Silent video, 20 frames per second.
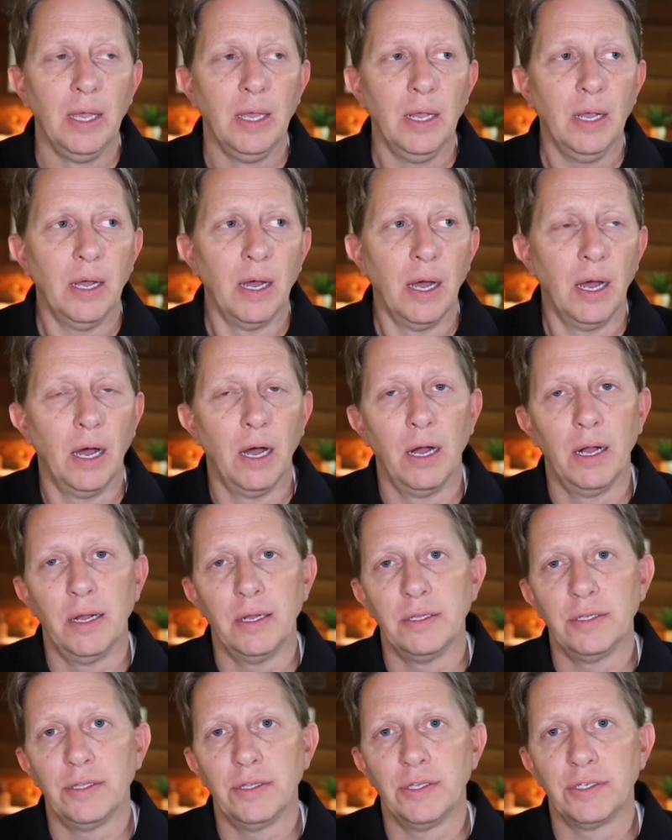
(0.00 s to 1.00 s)
Uh,
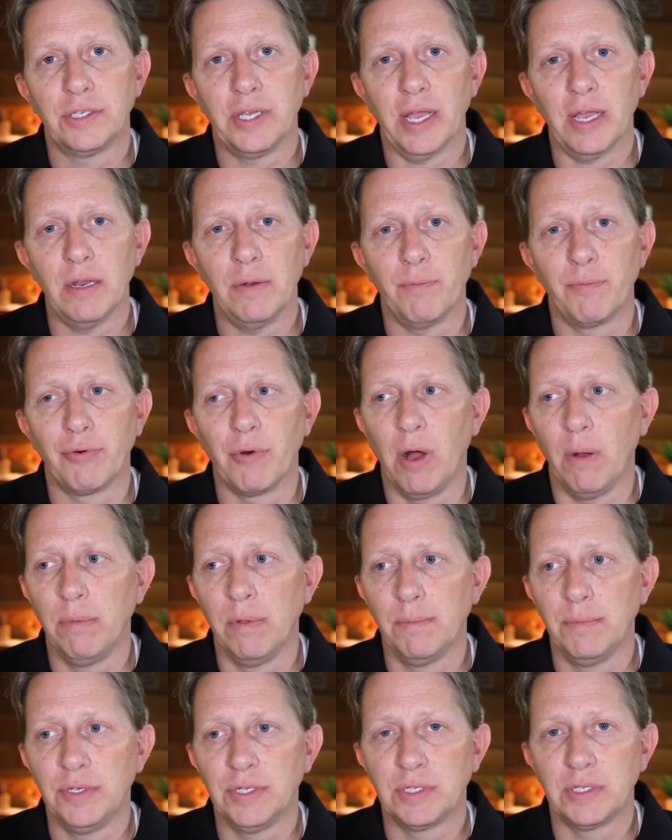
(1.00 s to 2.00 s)
the second
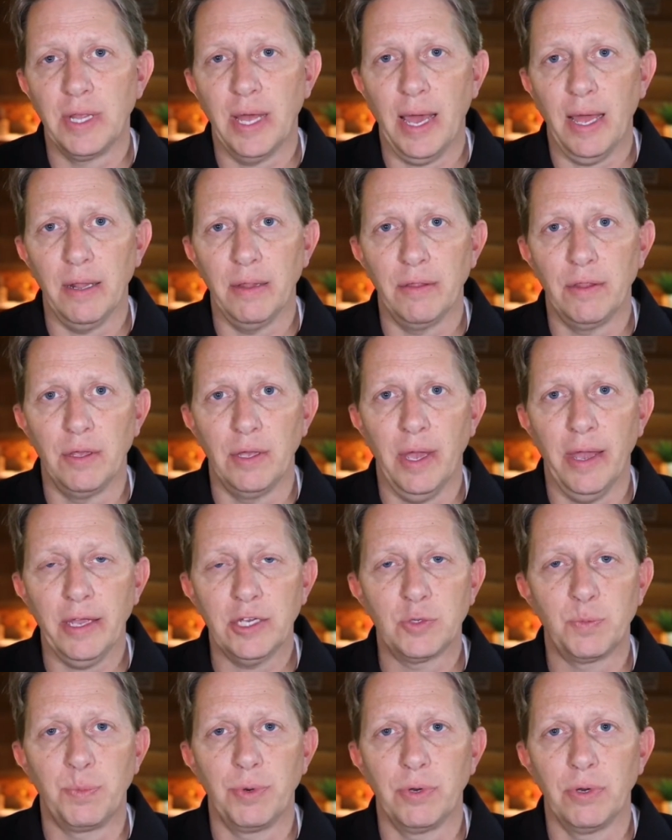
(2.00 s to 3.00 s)
problem is that the
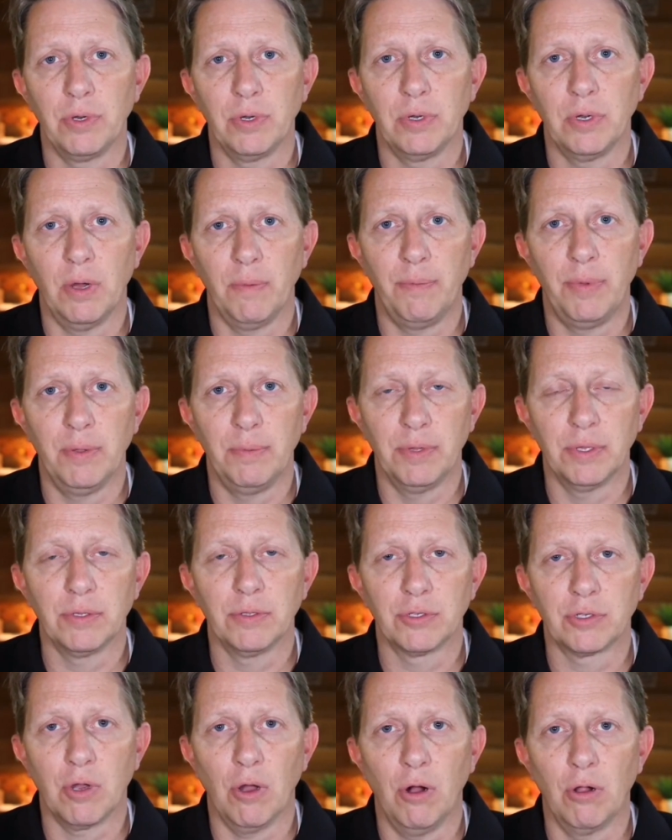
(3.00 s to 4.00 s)
expert, a biblical
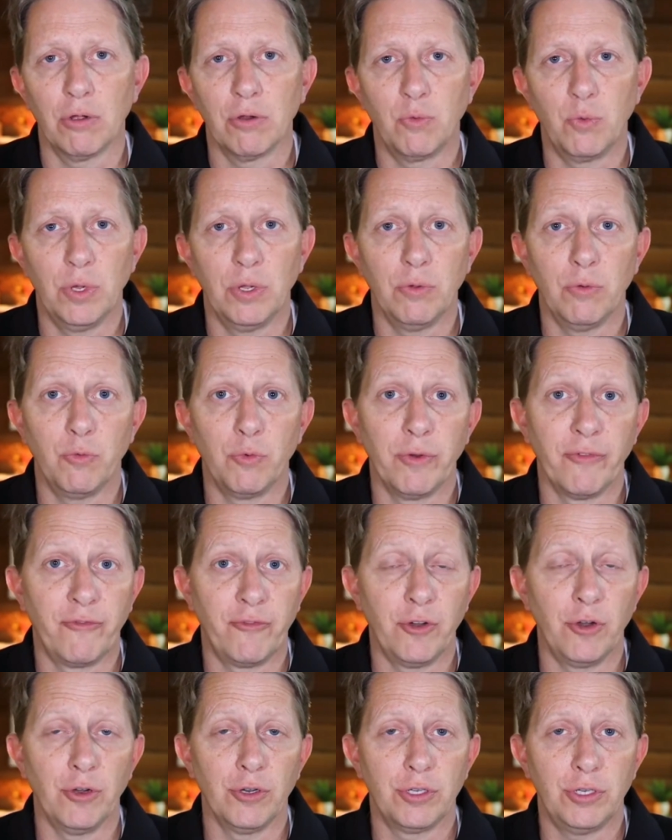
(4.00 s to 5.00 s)
scholar, will
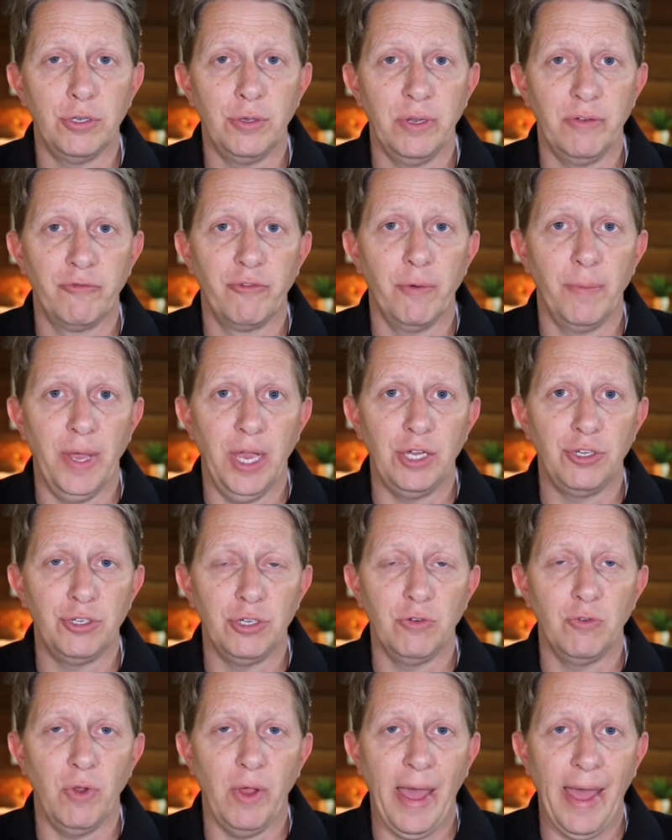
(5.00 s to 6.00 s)
refer to
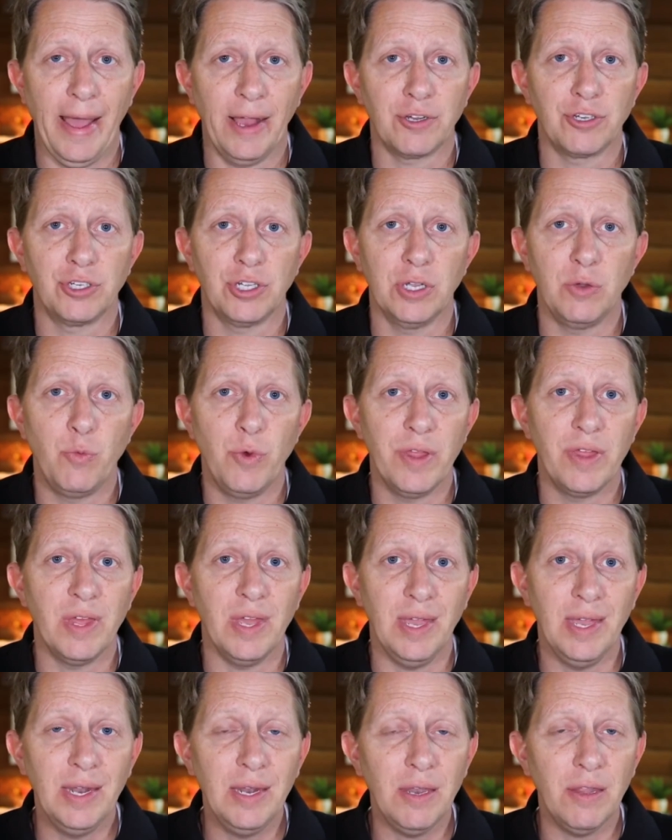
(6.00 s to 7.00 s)
information actually
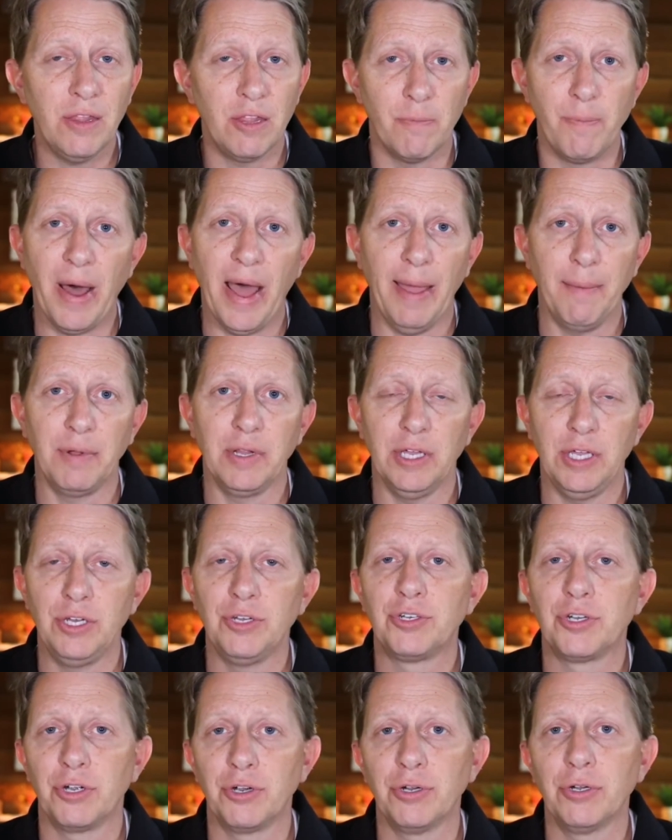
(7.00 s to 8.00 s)
within the Bible,
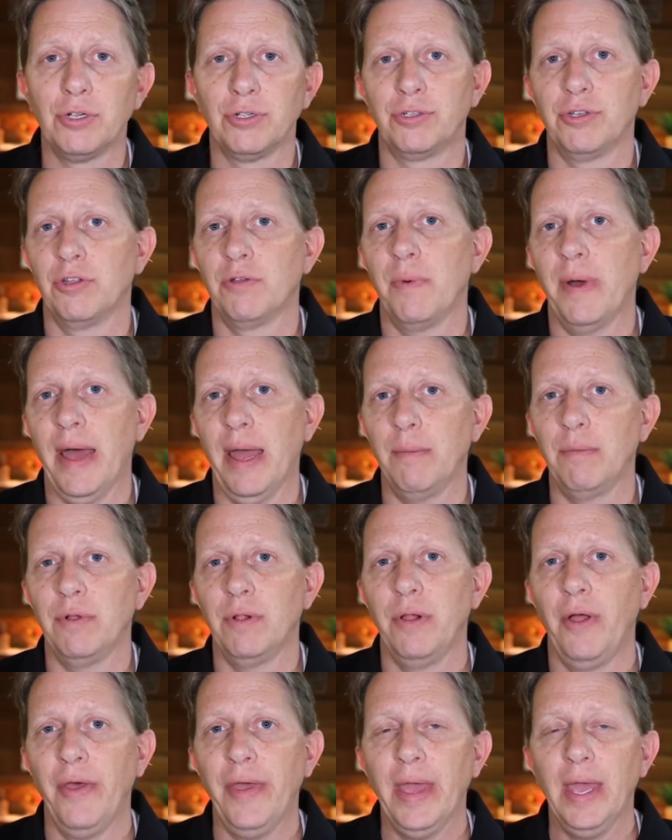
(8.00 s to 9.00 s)
internal to the
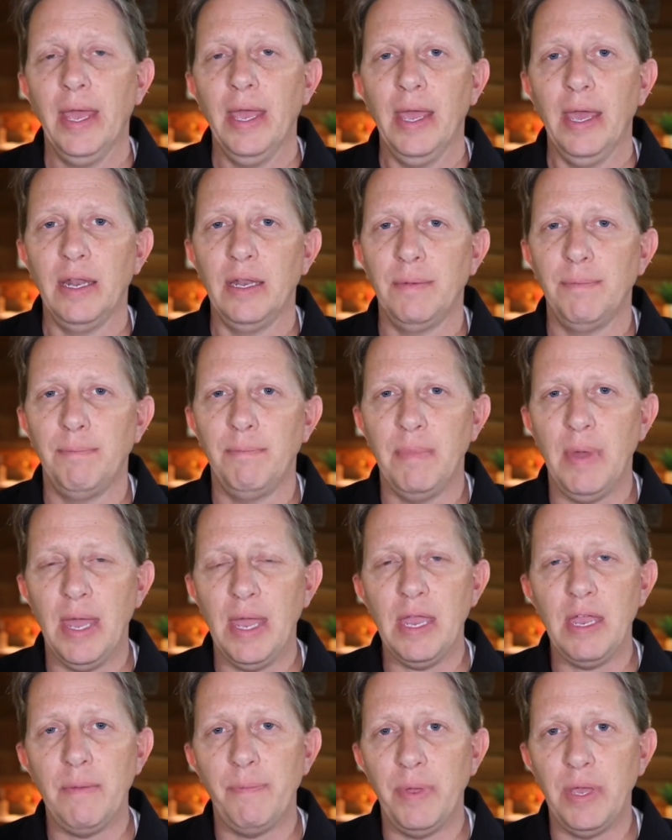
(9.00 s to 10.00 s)
Bible. And it
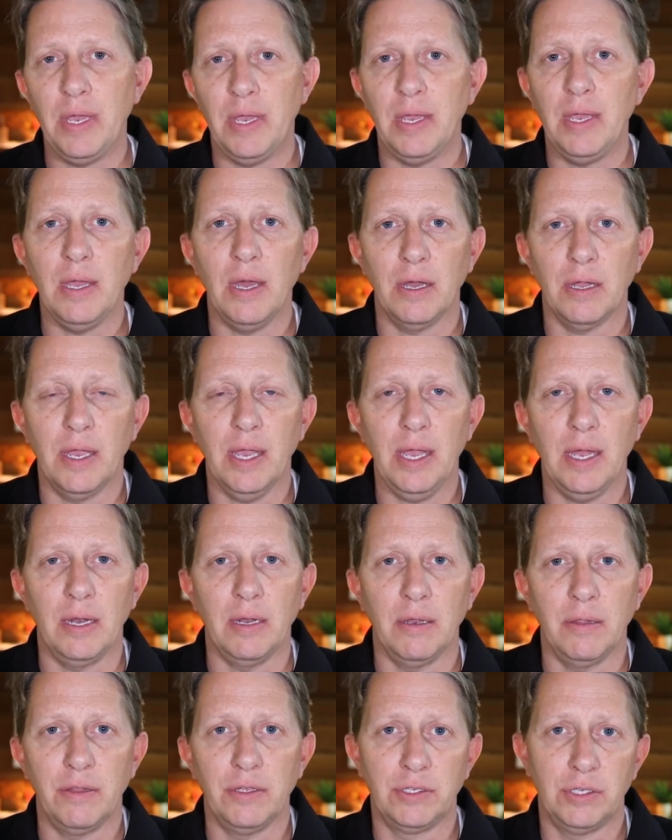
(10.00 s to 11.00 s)
may be,
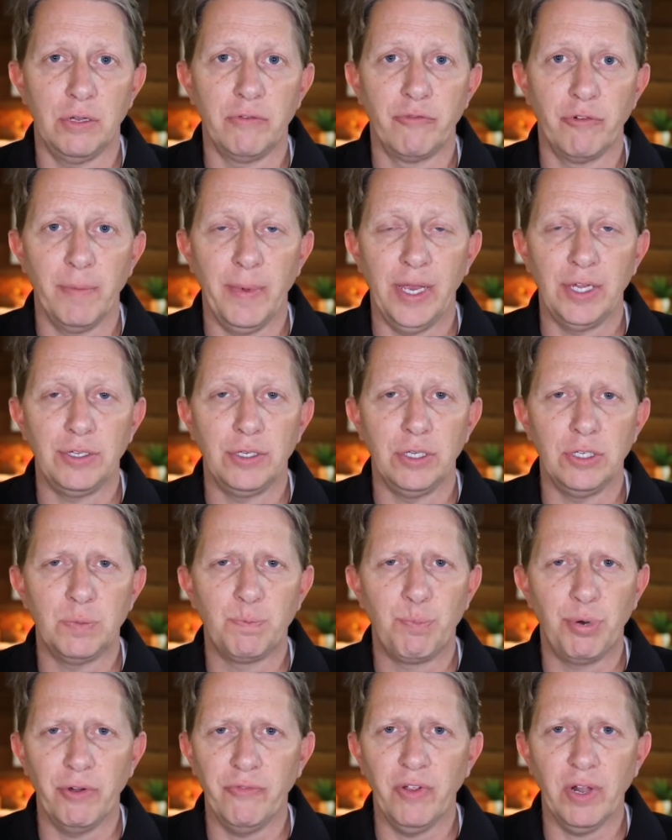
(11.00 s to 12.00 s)
again, this information is
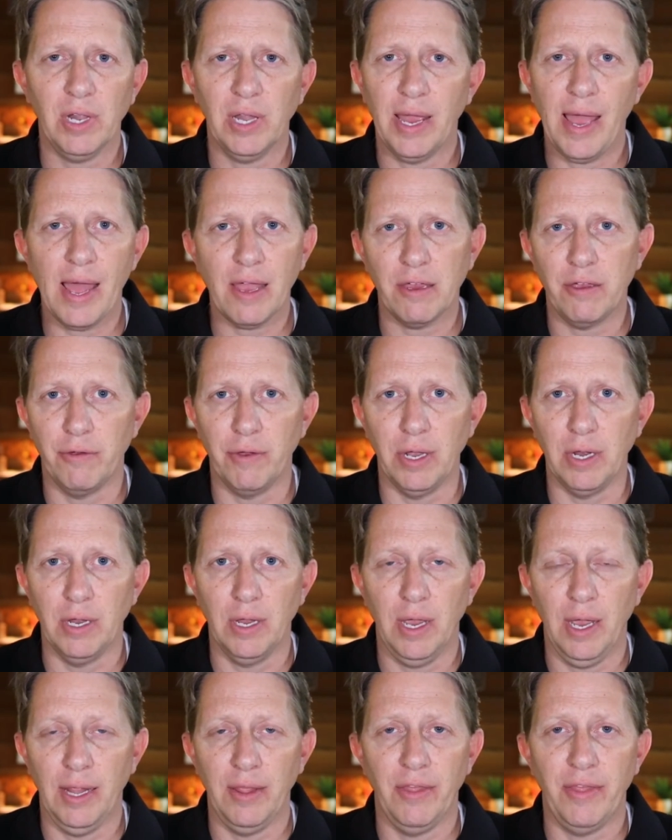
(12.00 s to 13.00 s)
perfectly accurate,
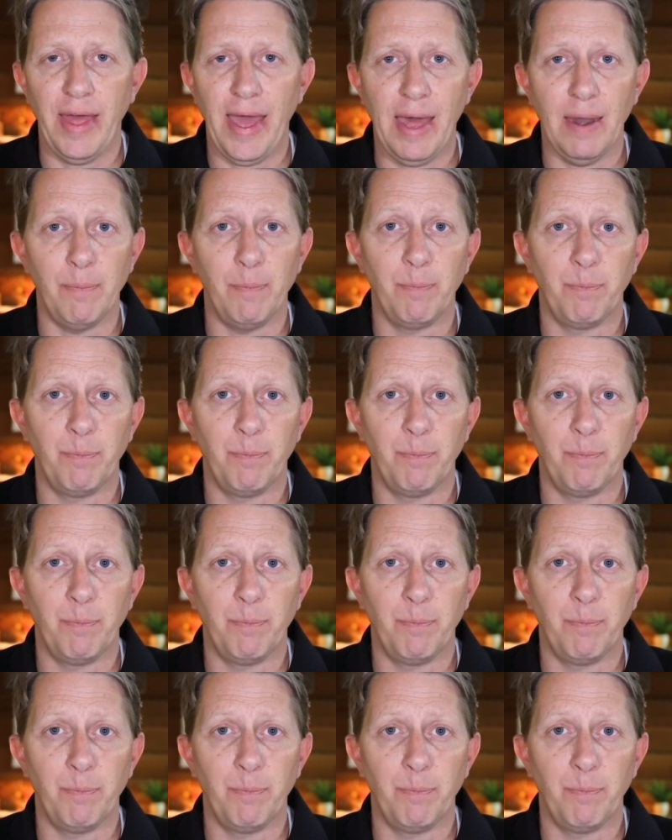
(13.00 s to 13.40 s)
and that